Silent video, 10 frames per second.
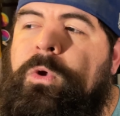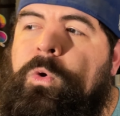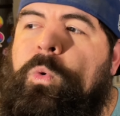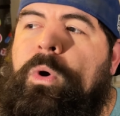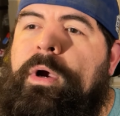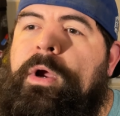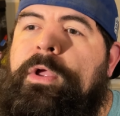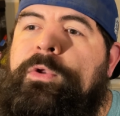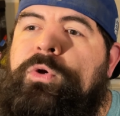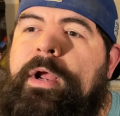who are
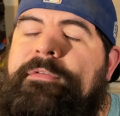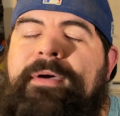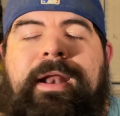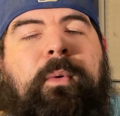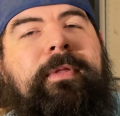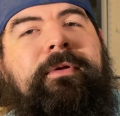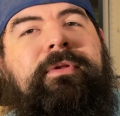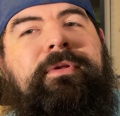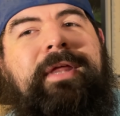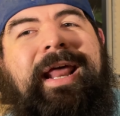trying to find out whether
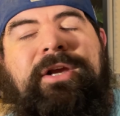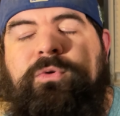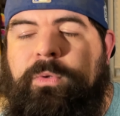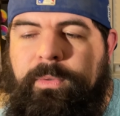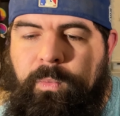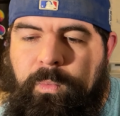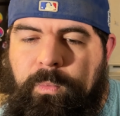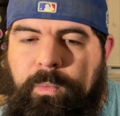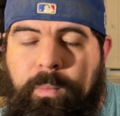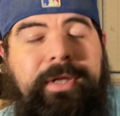there's an actual
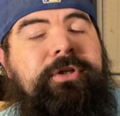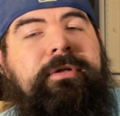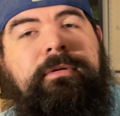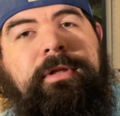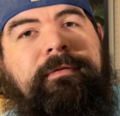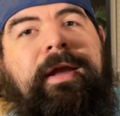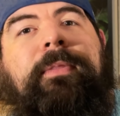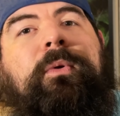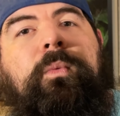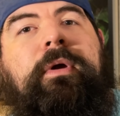witch living out in
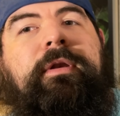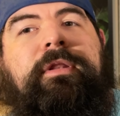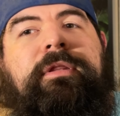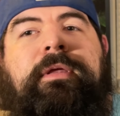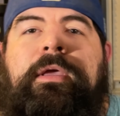their woods